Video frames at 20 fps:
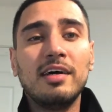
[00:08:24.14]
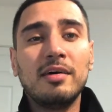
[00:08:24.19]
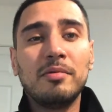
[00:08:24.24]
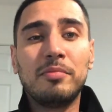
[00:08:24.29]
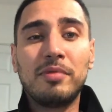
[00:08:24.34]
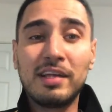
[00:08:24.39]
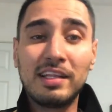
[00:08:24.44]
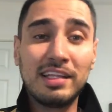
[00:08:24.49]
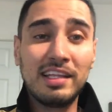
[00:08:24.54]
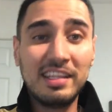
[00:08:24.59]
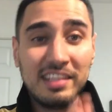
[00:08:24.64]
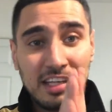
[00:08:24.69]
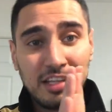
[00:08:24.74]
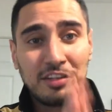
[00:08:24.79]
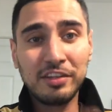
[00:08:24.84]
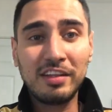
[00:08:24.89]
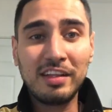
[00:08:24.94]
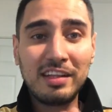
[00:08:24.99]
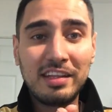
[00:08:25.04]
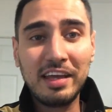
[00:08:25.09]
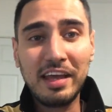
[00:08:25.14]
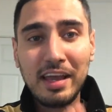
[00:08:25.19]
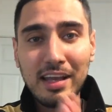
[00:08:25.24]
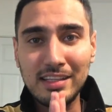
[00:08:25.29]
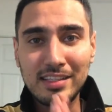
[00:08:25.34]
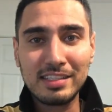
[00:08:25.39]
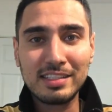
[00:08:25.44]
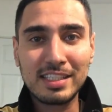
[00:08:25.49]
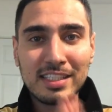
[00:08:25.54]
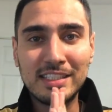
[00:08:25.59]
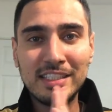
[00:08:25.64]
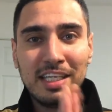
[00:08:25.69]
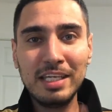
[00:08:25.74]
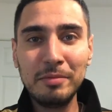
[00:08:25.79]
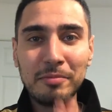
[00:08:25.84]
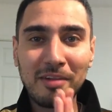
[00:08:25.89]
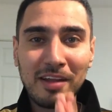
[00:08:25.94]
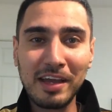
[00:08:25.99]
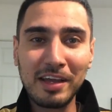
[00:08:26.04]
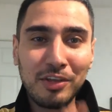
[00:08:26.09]
But then at the end of the day, there's a
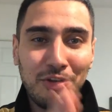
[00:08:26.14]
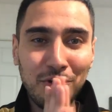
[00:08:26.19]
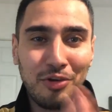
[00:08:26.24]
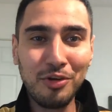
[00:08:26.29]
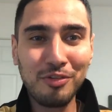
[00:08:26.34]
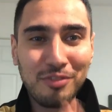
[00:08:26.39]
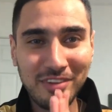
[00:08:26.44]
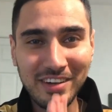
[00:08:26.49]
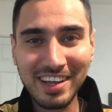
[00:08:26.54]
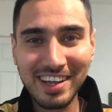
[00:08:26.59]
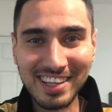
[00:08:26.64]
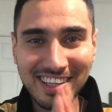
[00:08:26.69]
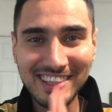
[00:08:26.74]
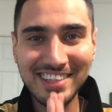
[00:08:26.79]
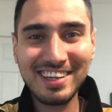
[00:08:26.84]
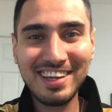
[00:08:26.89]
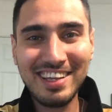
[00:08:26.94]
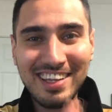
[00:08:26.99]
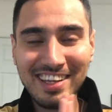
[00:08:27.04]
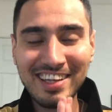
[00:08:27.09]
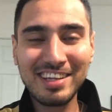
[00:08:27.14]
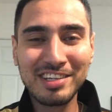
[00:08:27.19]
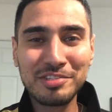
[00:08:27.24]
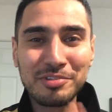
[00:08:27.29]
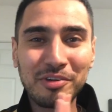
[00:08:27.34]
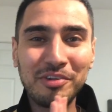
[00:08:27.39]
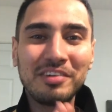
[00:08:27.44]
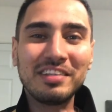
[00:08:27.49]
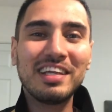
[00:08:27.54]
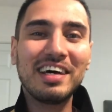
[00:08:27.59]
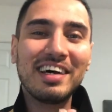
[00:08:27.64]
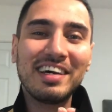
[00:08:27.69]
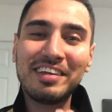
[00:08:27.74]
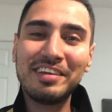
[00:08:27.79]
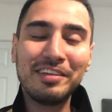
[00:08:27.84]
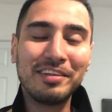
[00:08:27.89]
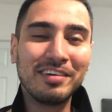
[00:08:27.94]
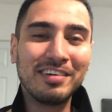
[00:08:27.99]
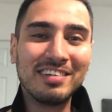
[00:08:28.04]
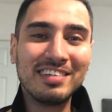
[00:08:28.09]
team like Juve in the league as well that, you
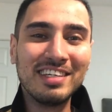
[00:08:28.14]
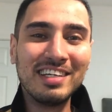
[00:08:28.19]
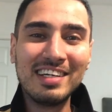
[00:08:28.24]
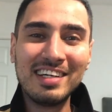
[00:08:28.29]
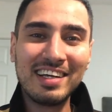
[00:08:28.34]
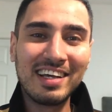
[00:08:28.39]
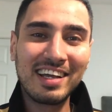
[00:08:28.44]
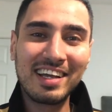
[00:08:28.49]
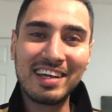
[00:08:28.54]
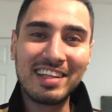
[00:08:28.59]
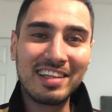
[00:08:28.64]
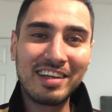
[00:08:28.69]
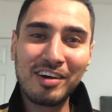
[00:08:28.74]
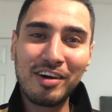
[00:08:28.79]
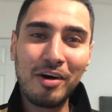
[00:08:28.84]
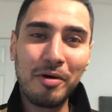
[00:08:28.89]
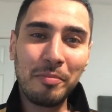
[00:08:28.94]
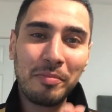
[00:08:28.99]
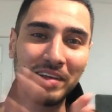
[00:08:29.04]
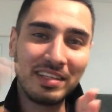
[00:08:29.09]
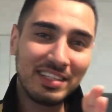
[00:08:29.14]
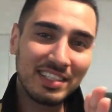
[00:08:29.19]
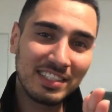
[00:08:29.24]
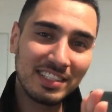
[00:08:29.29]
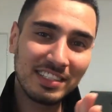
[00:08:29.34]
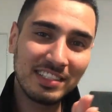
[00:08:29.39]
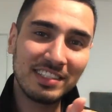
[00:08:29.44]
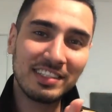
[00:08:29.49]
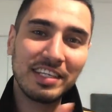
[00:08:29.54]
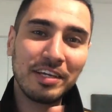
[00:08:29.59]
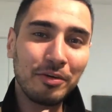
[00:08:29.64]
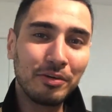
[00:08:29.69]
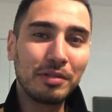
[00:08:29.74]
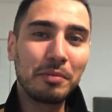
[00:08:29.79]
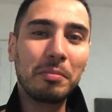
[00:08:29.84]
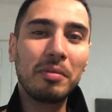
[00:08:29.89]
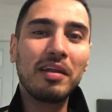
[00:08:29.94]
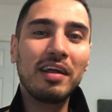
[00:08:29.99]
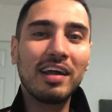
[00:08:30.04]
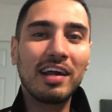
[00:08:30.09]
know, can come and just steal the
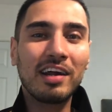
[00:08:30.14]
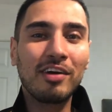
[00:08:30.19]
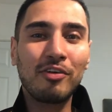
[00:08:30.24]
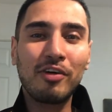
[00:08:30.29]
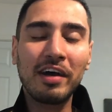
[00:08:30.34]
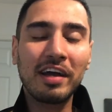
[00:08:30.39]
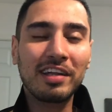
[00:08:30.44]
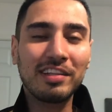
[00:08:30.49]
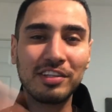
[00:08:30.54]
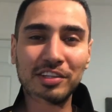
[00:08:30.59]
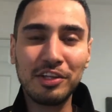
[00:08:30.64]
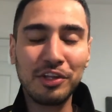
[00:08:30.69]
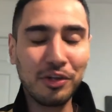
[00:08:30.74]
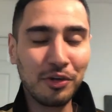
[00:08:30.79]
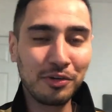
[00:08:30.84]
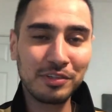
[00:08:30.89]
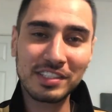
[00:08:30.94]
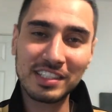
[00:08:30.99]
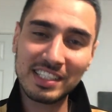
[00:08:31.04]
player right under the nose.